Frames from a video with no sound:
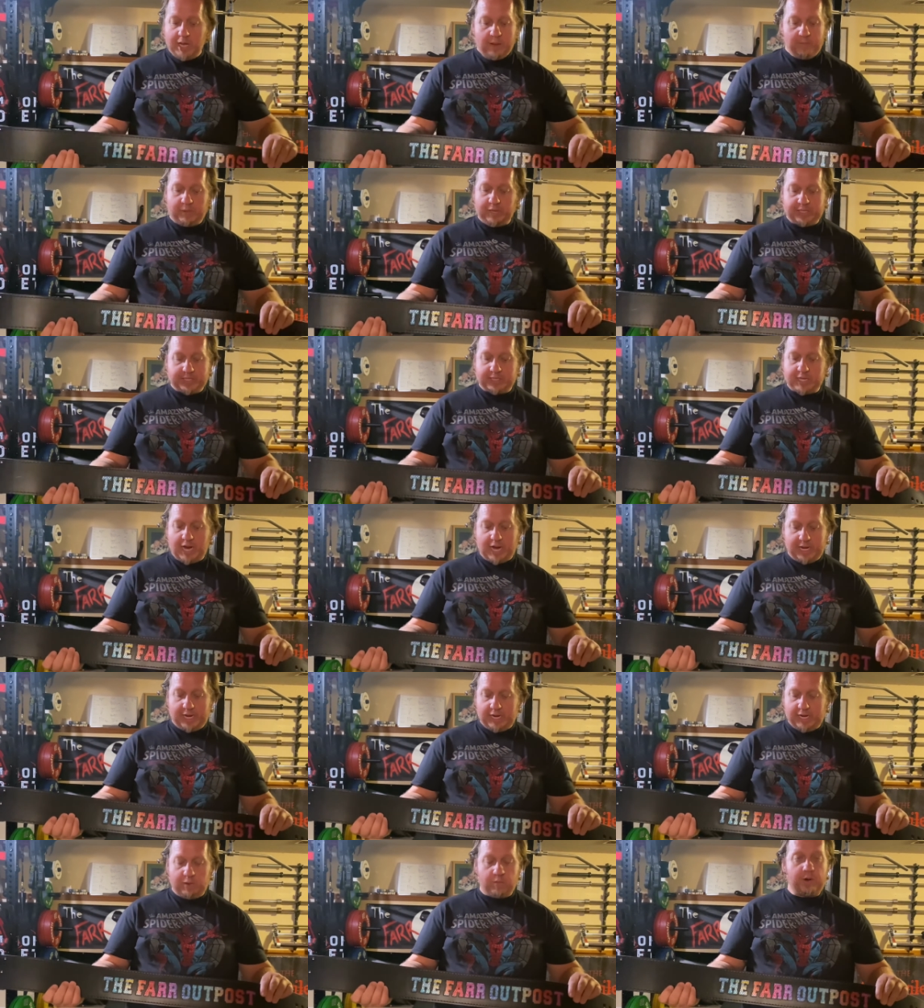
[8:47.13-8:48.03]
but it's not
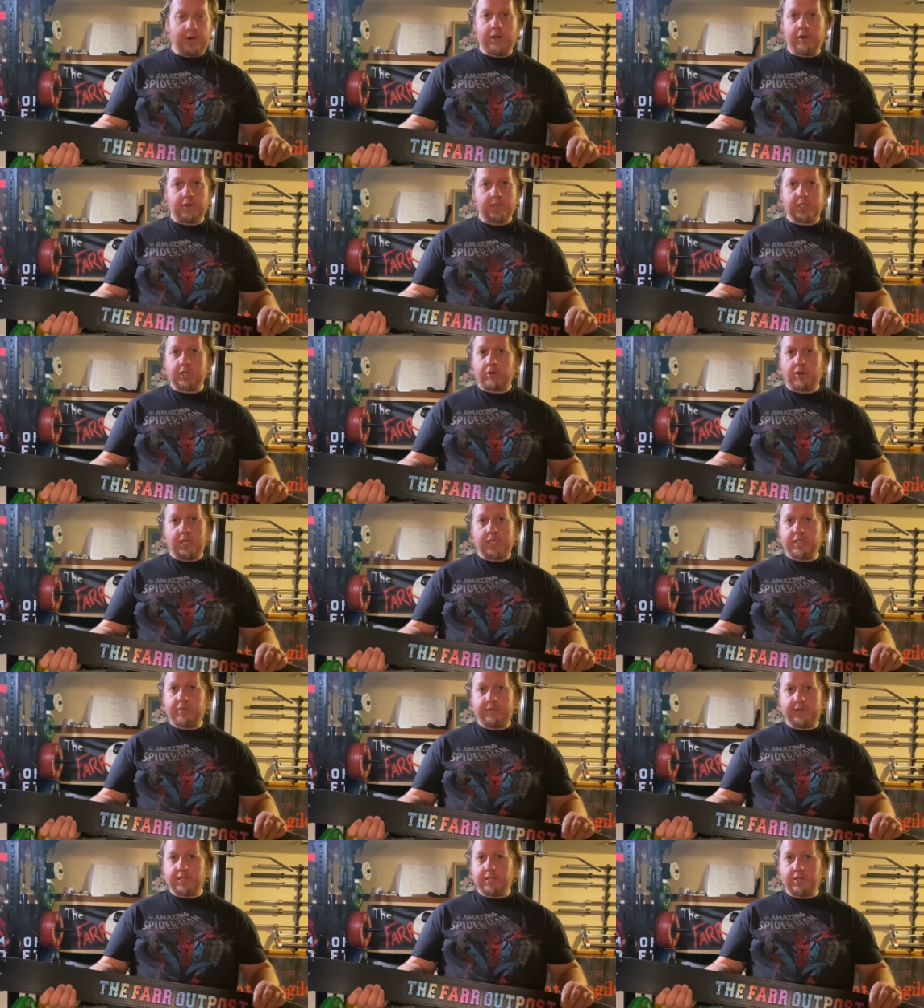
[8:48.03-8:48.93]
anywhere near as
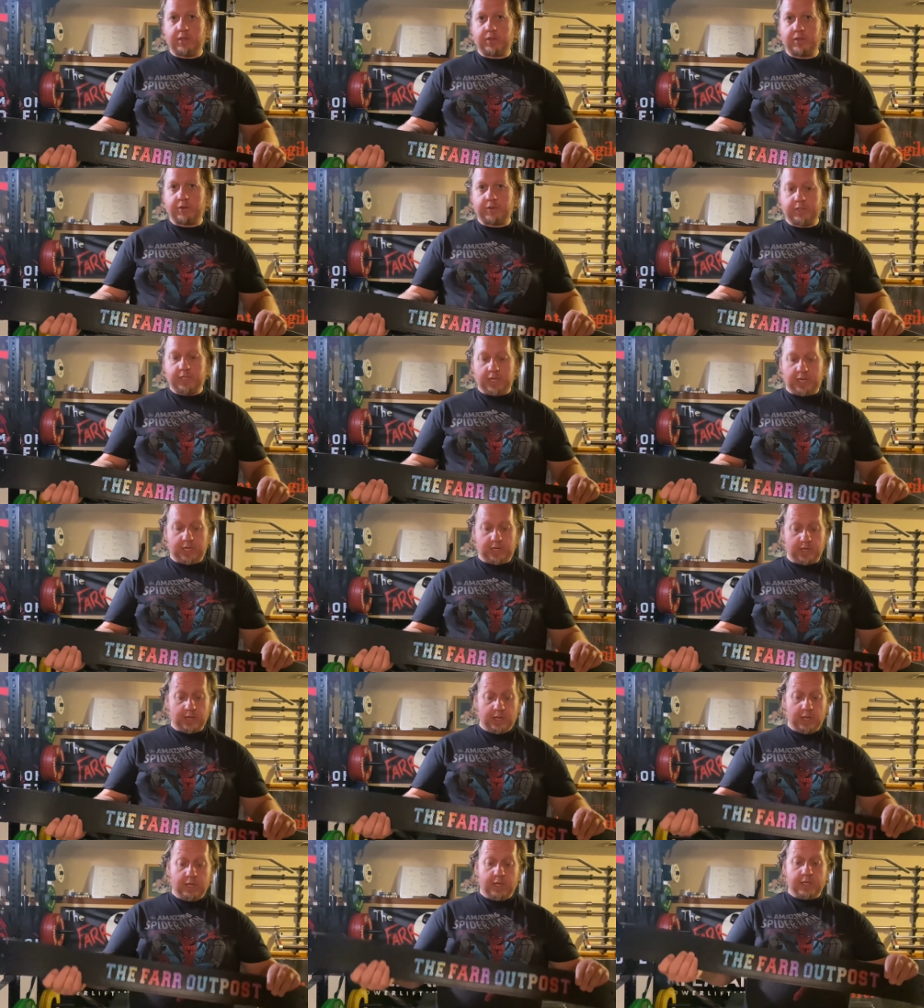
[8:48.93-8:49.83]
aggressive as the 13.